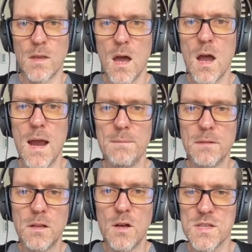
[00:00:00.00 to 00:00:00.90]
All right,
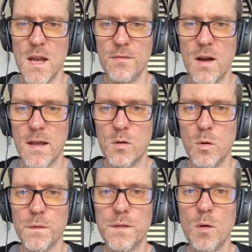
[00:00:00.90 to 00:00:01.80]
close enough. All right,
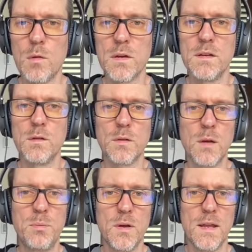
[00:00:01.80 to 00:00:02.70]
cool. So what we're gonna do is we're gonna
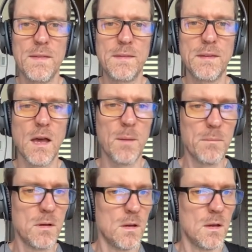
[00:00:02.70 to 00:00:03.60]
put in some